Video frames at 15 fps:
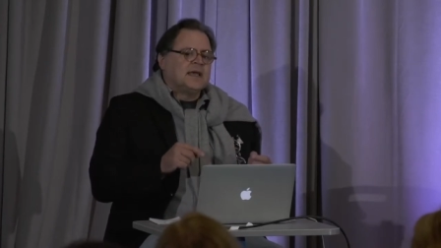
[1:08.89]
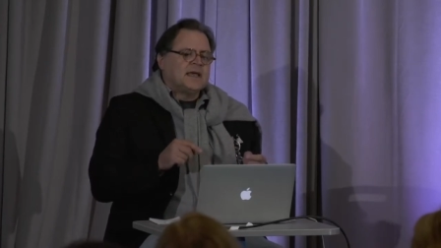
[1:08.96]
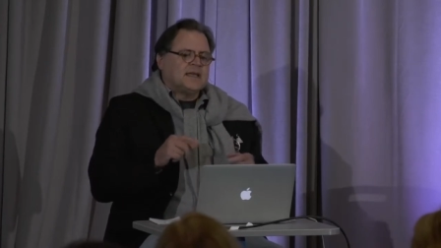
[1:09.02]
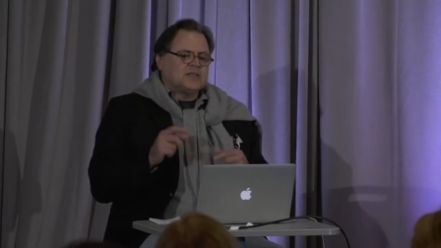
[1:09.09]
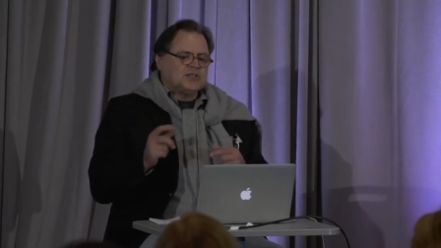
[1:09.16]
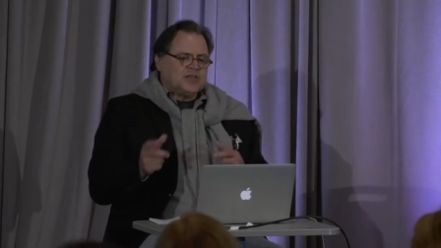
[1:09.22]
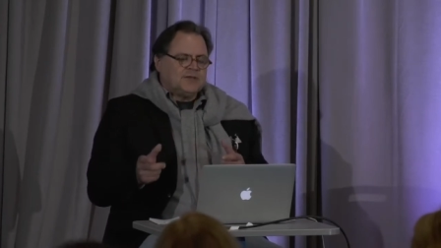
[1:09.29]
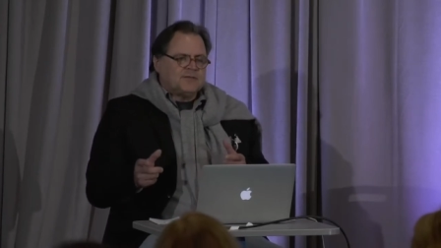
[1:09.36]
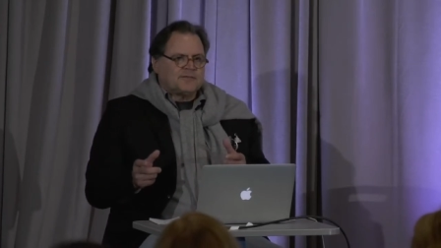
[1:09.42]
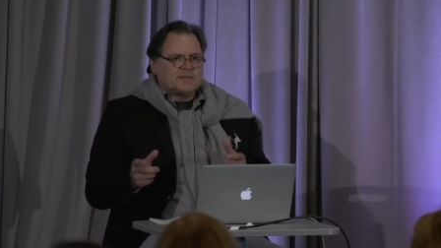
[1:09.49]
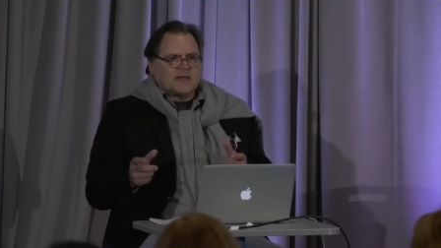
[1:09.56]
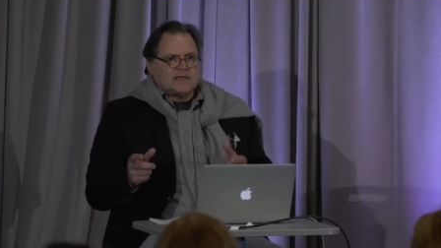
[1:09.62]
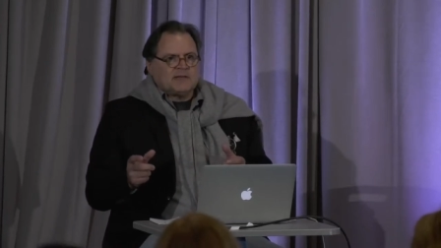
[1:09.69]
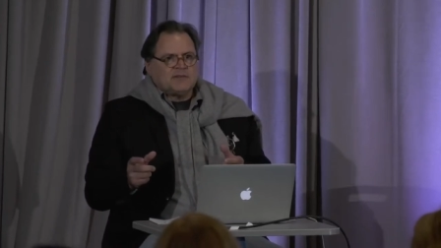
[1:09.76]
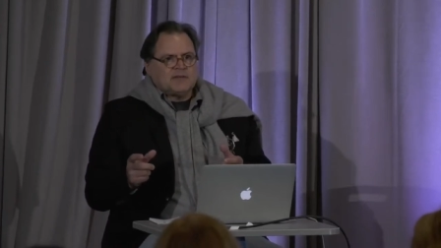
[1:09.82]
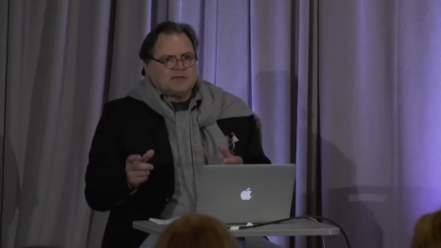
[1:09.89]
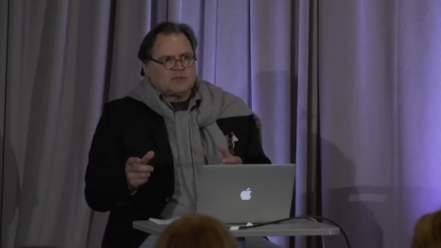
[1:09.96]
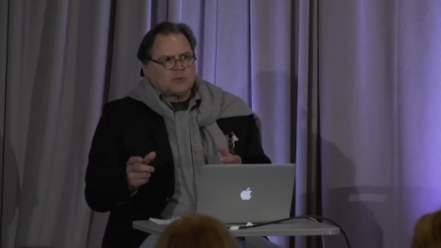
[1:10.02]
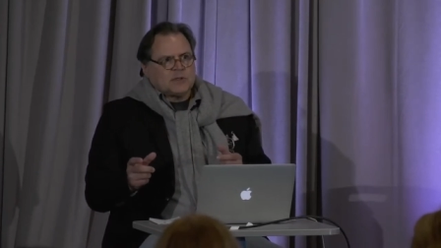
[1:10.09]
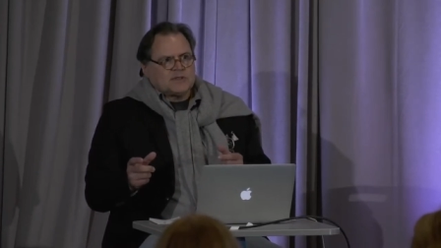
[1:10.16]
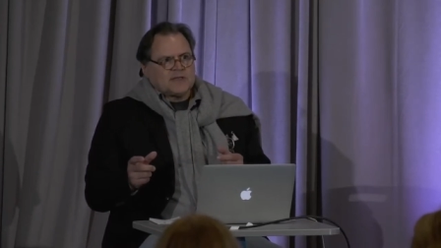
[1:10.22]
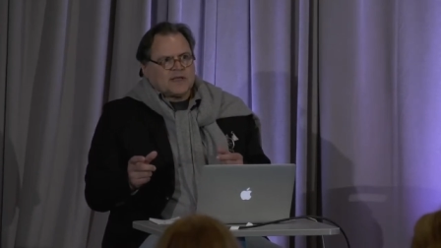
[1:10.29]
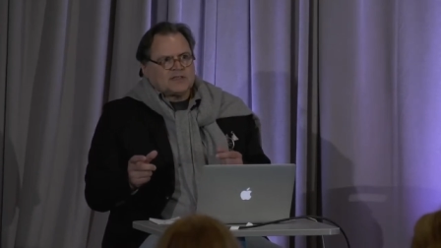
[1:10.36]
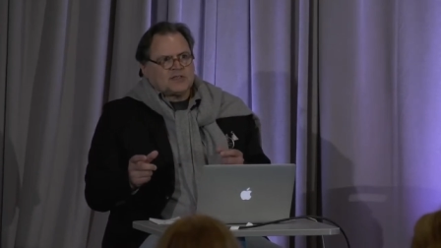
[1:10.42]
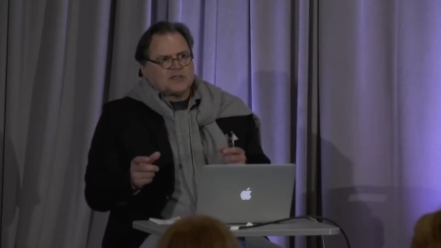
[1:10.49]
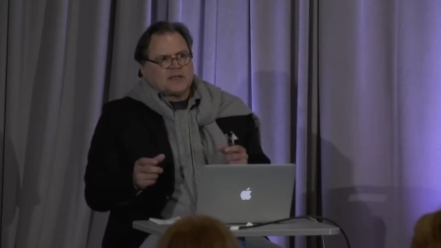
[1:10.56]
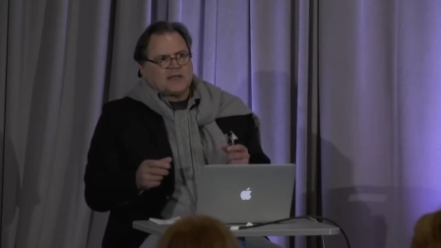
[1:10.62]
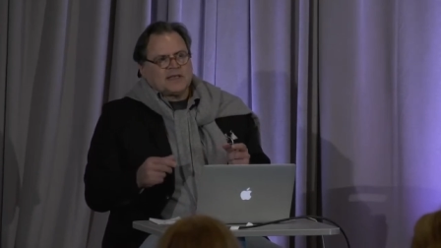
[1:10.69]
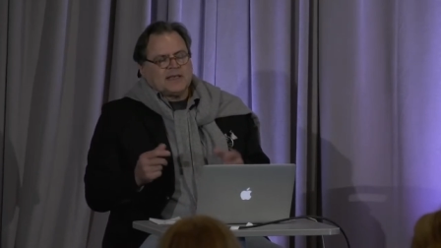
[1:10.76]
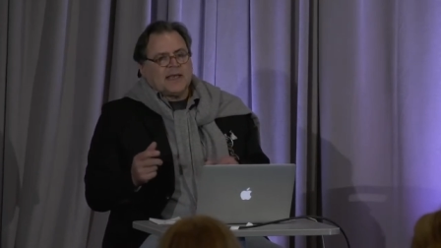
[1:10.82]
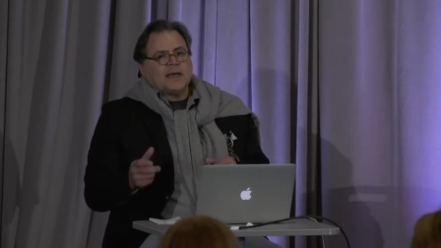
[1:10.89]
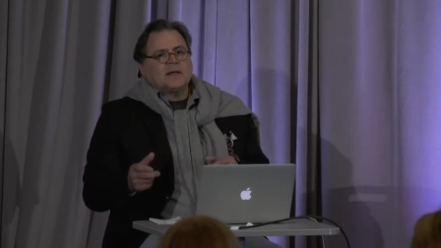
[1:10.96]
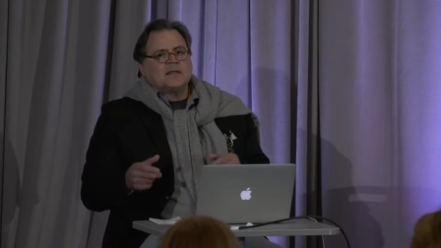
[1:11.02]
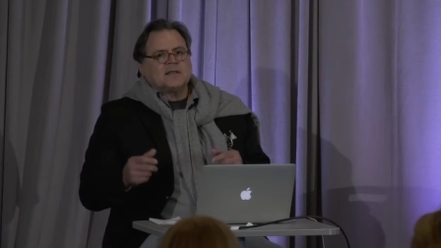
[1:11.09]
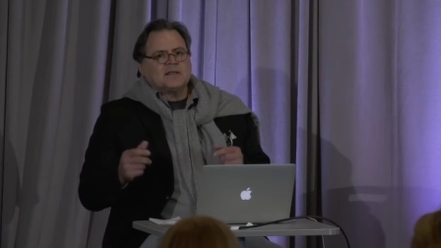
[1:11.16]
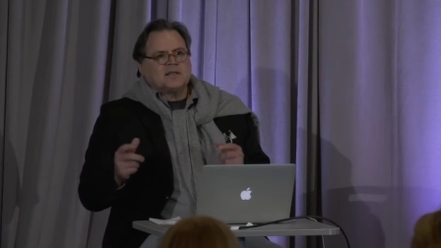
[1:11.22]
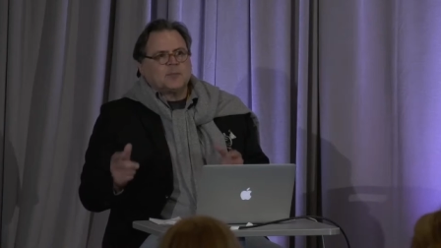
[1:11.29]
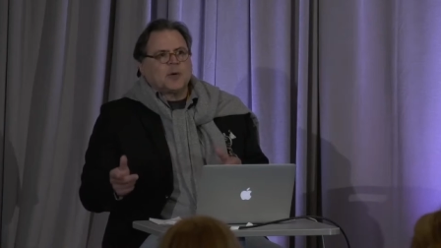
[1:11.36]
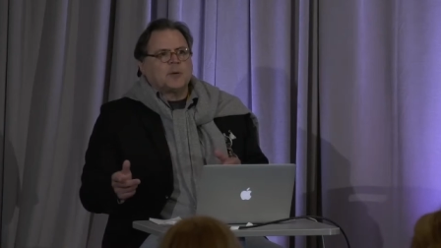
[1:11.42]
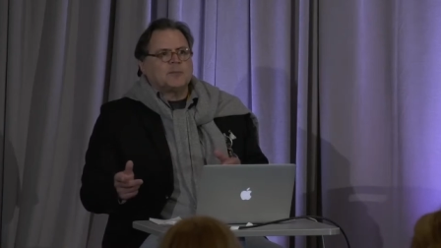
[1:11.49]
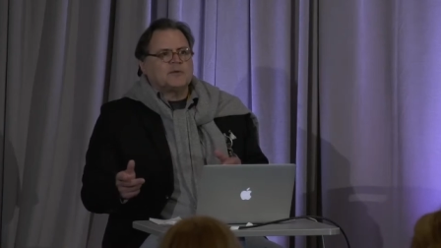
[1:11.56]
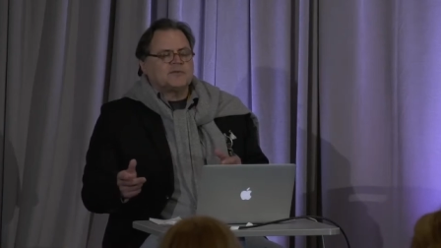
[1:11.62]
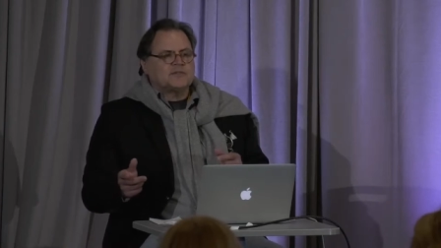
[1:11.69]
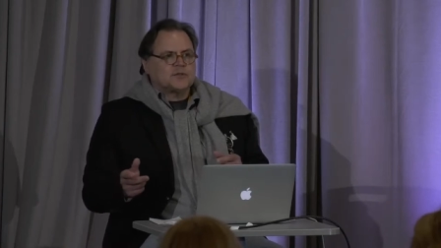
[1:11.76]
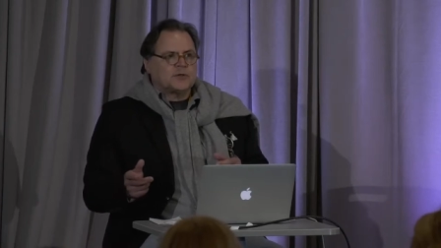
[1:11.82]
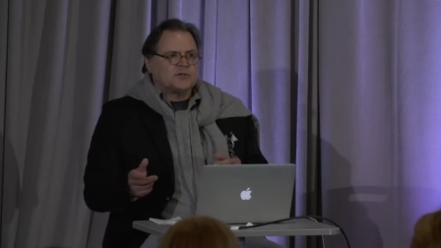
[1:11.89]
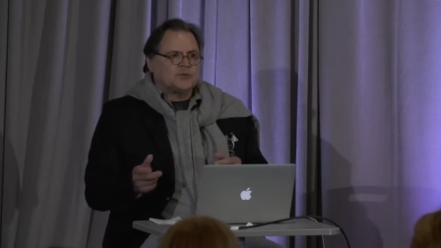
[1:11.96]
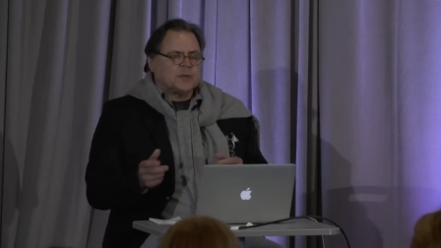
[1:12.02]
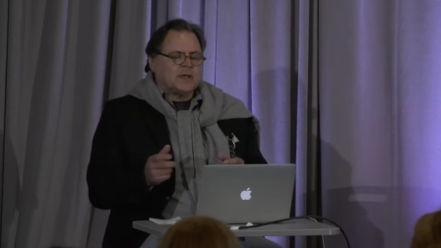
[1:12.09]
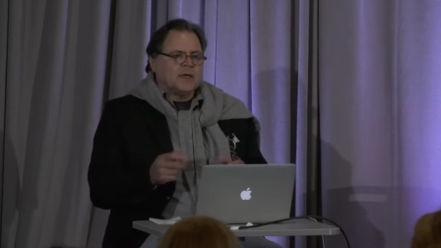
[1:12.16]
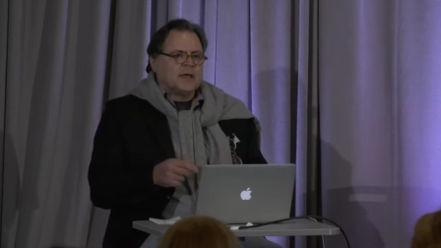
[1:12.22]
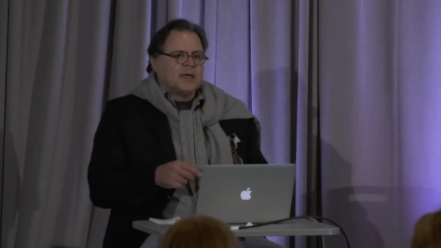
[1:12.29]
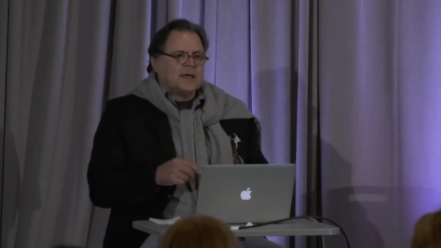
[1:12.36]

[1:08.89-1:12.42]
and chief of scientific visualization at Yale and Department of Surgery,